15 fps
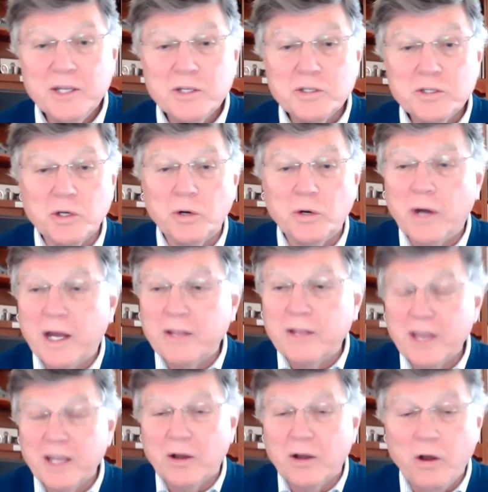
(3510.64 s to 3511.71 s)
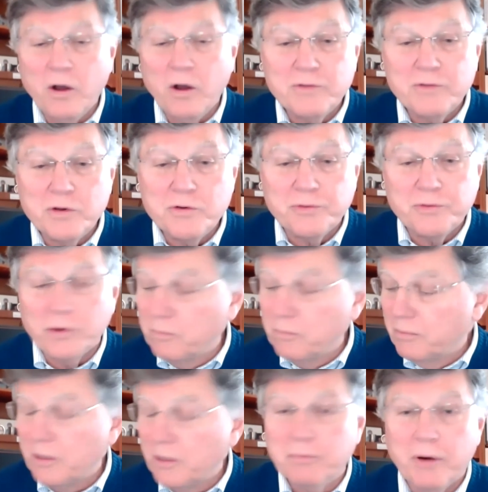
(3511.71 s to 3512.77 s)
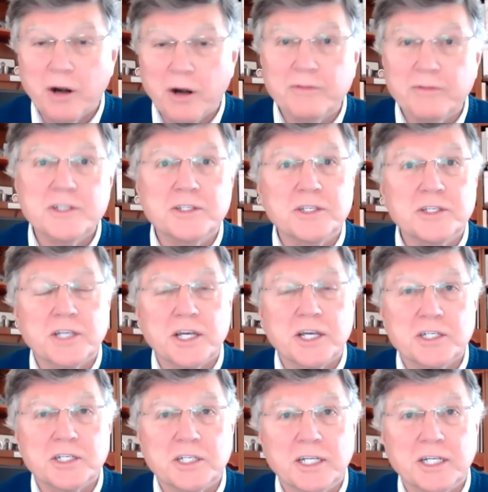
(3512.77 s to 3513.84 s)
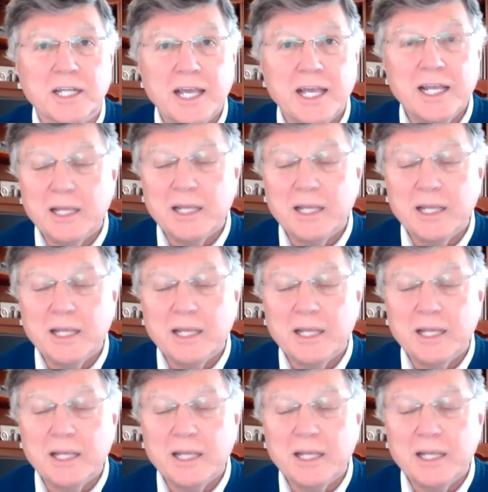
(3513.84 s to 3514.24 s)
So I thank all of you for being part of this discussion today.